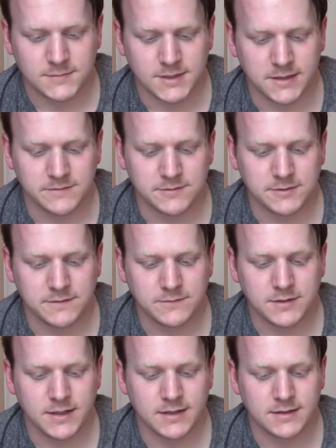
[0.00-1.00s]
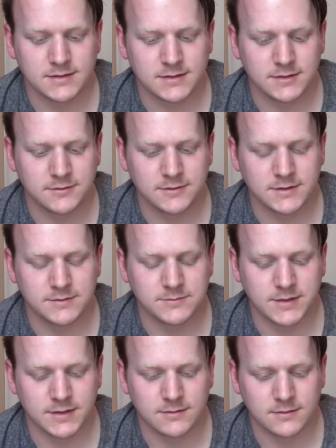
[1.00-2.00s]
Have you ever had a secret
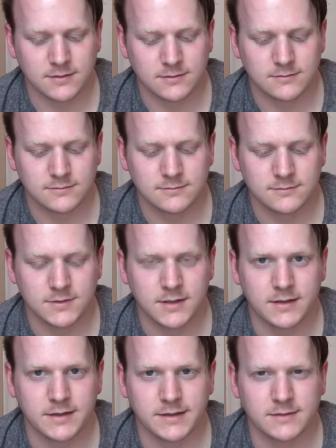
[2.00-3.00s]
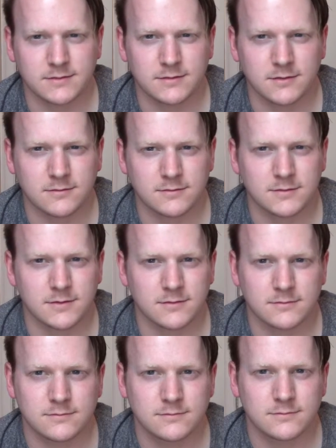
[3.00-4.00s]
admirer? I don't
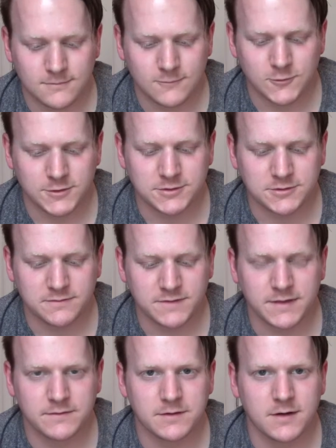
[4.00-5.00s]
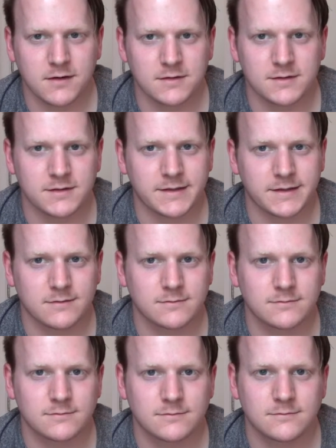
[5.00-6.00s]
know. What's your favorite holiday?
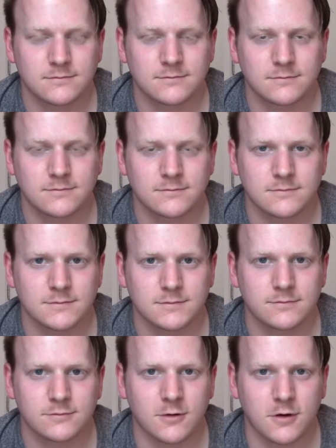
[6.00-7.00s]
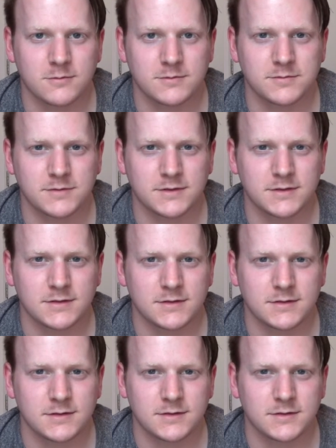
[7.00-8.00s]

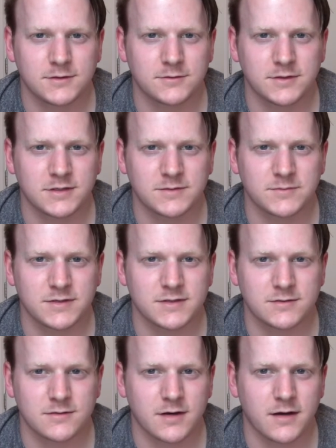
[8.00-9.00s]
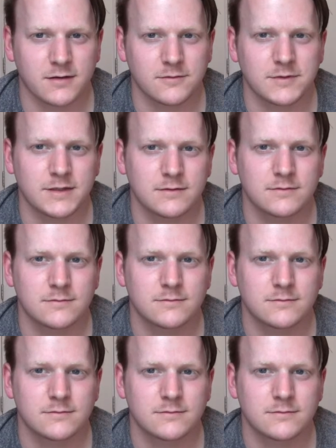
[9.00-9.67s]
Probably Christmas or Halloween.